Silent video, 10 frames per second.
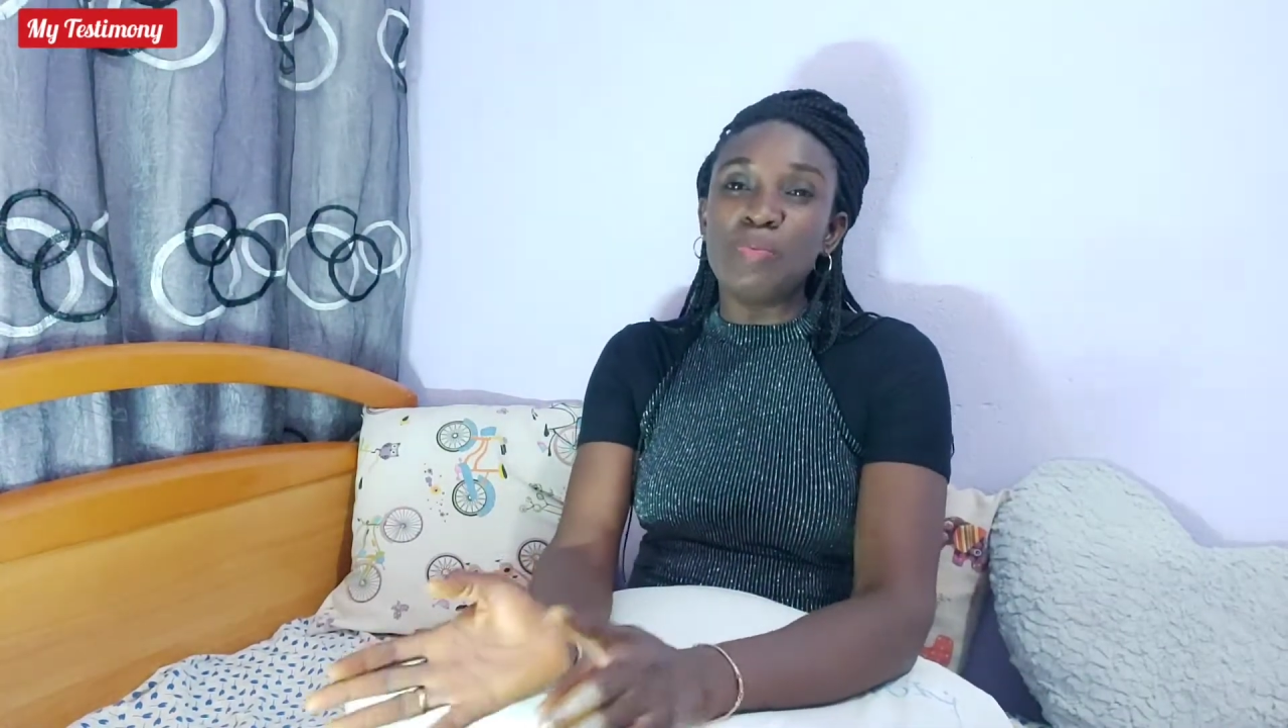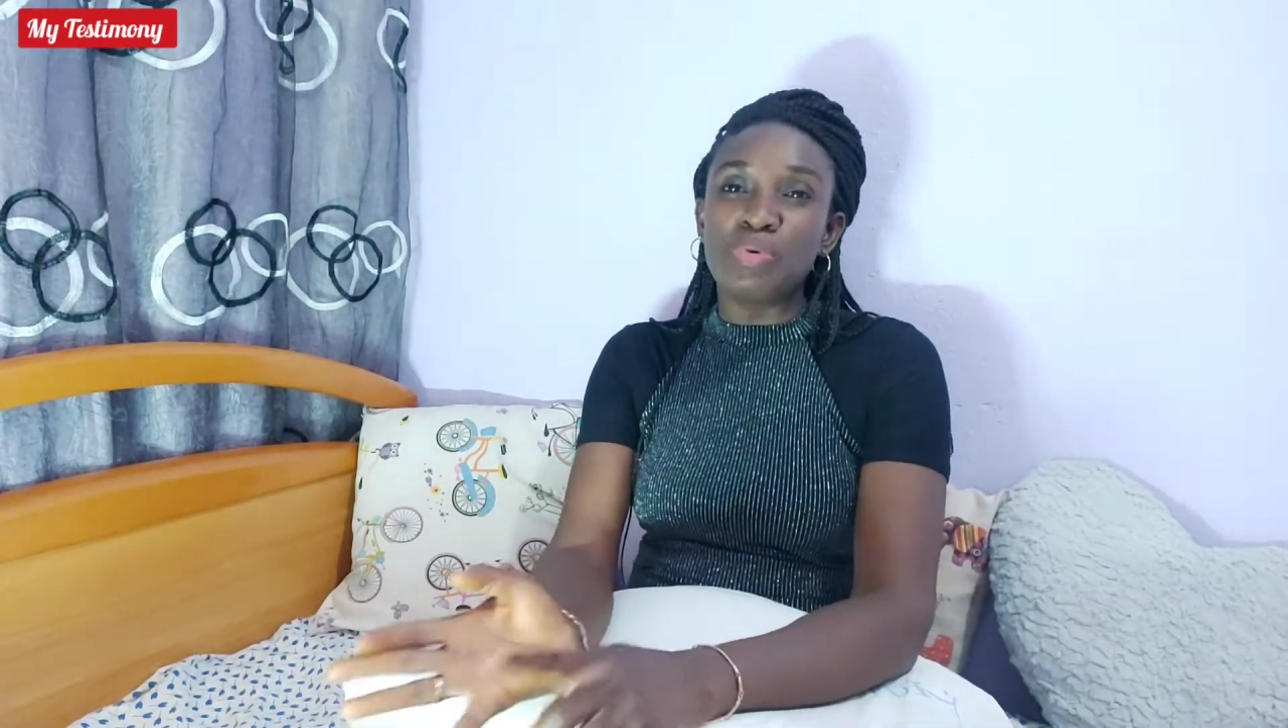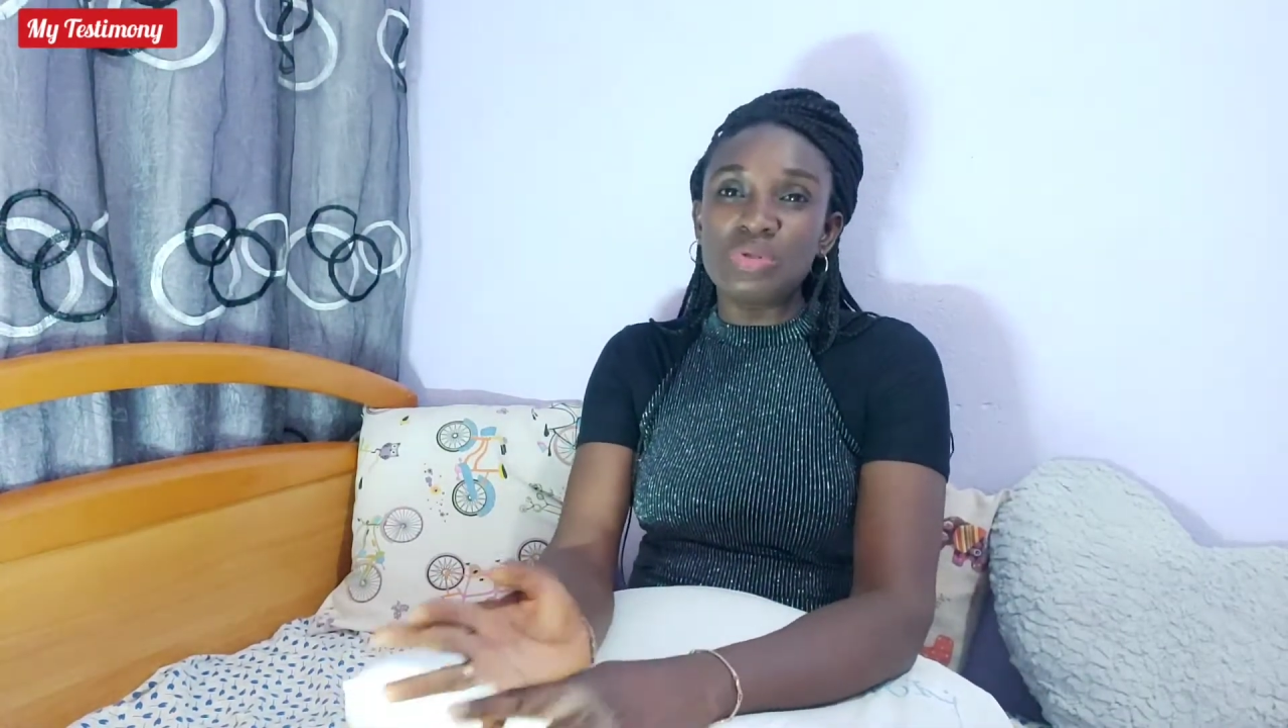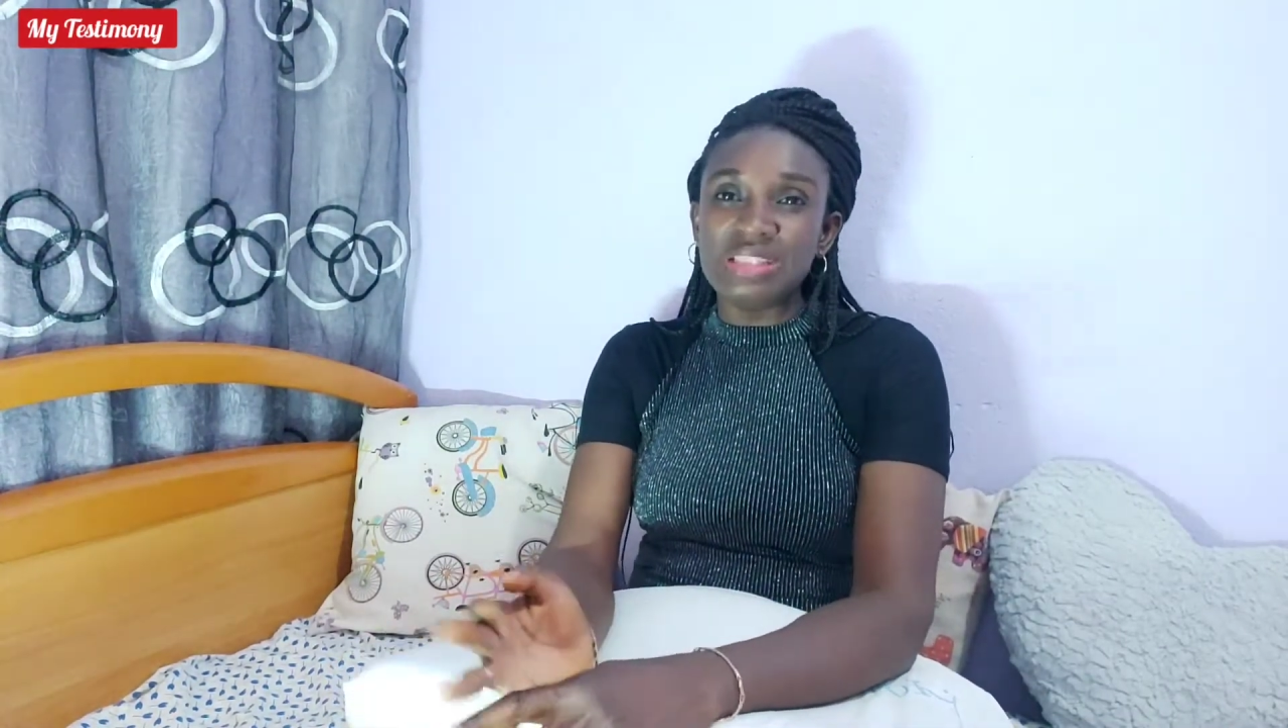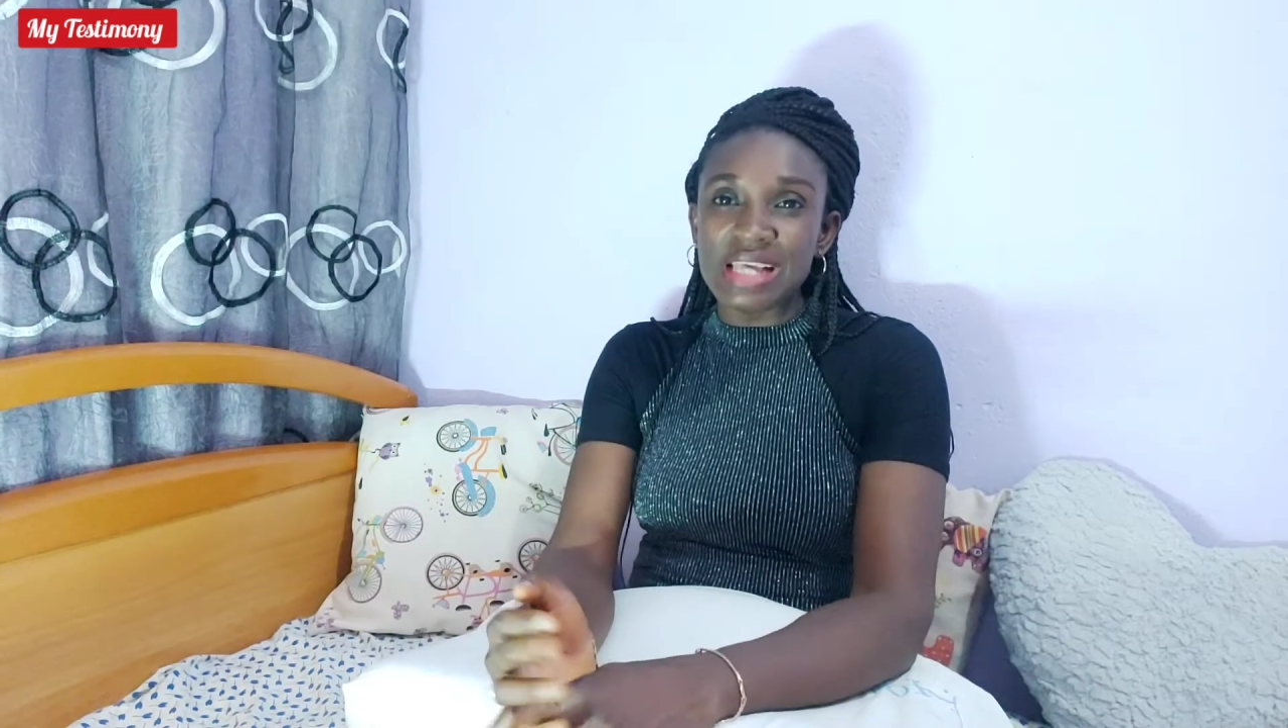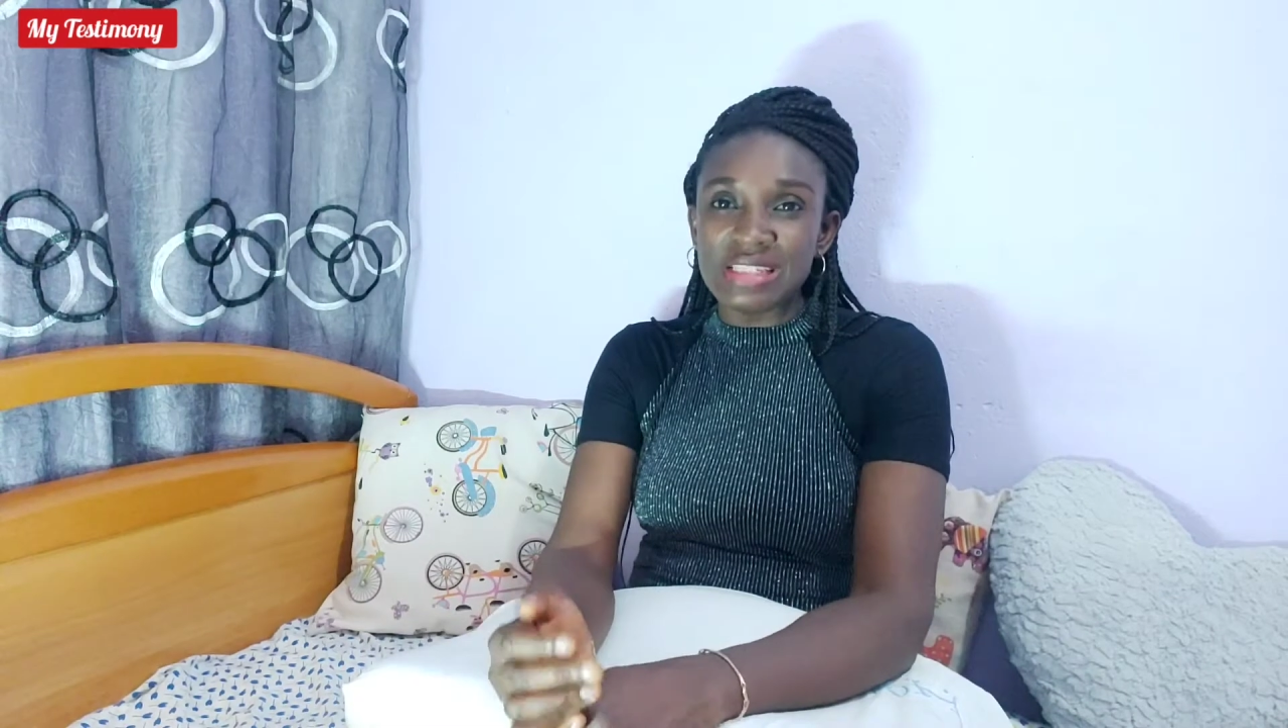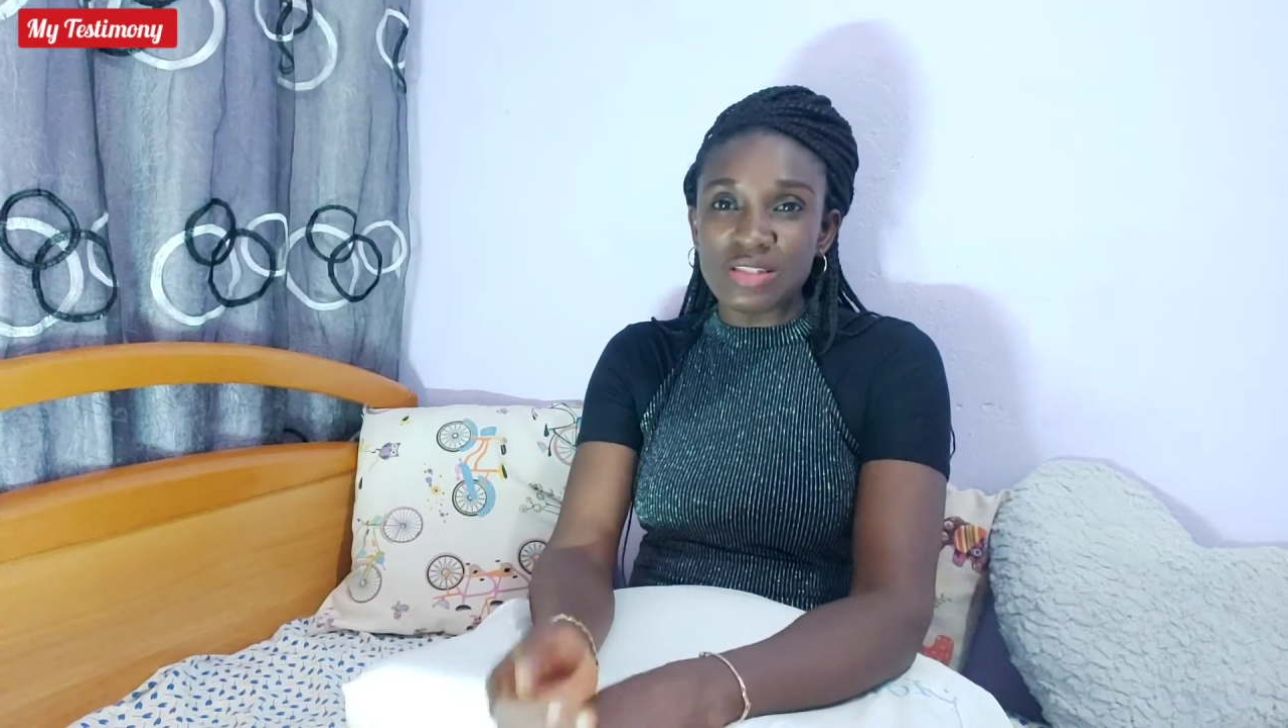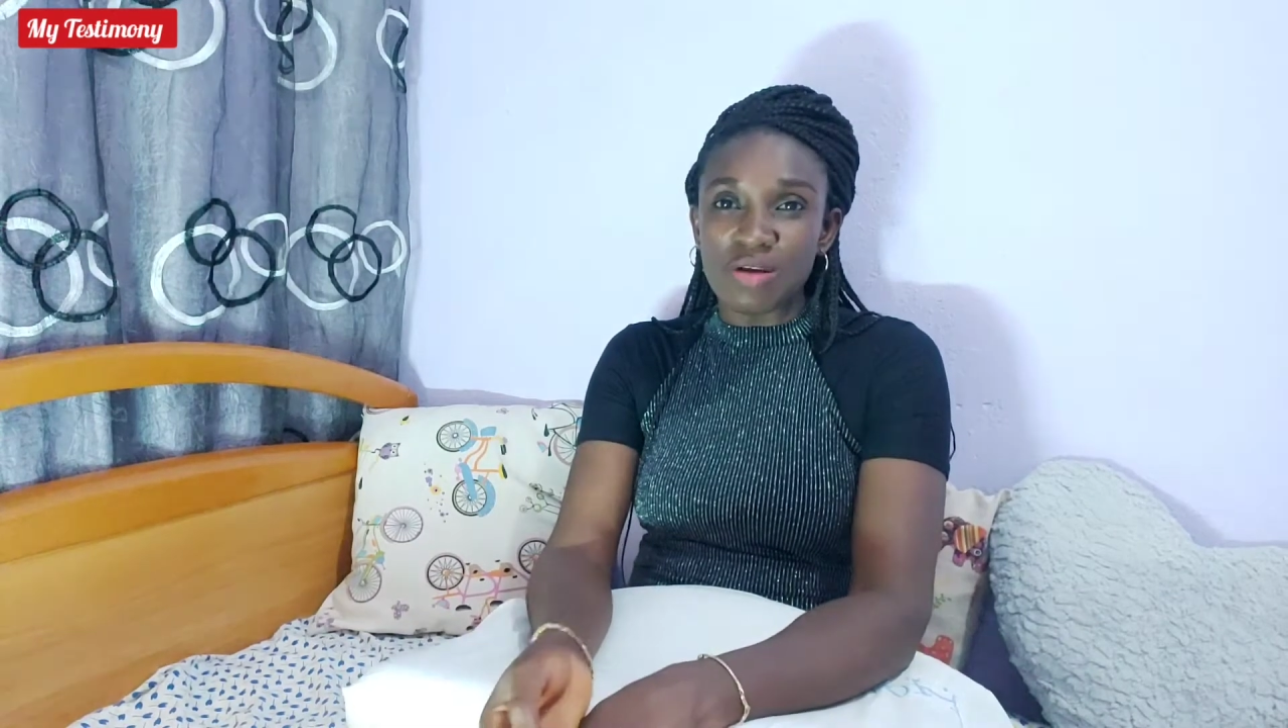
process